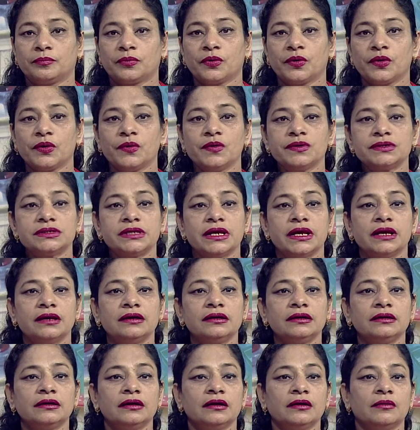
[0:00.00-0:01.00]

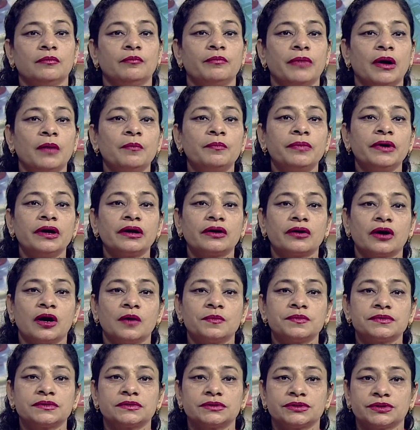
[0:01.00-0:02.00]
producing bumper
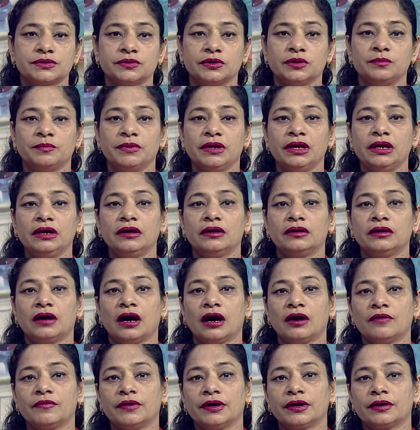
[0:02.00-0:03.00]
crops should be
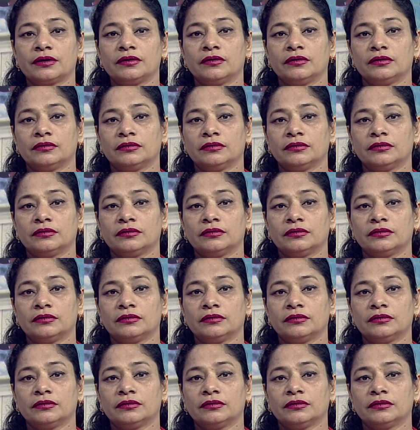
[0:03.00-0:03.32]
our